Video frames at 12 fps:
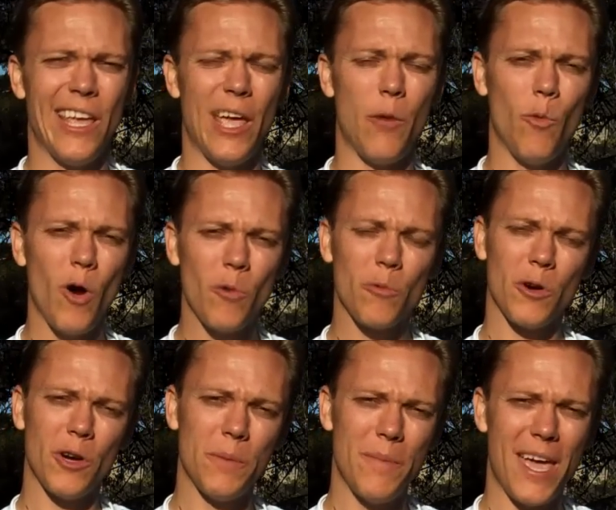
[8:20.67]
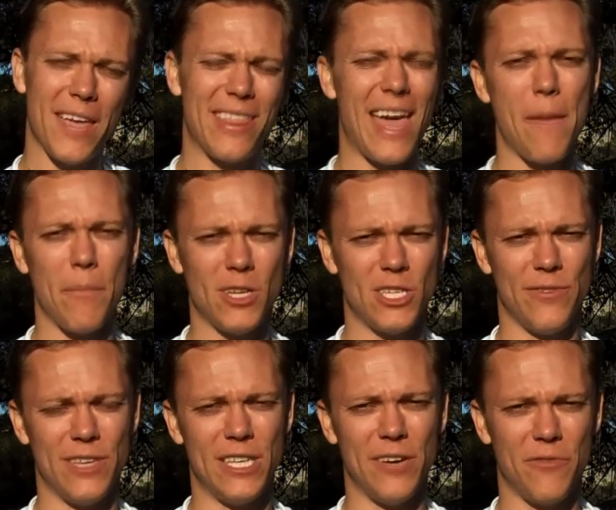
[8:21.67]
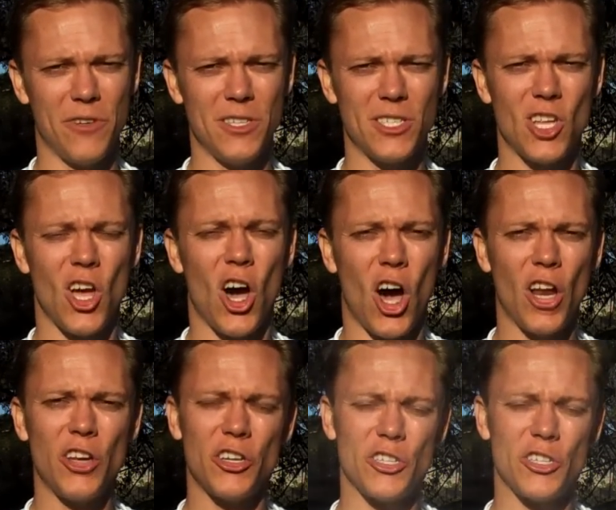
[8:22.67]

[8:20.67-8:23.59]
it won't really make that much of a difference on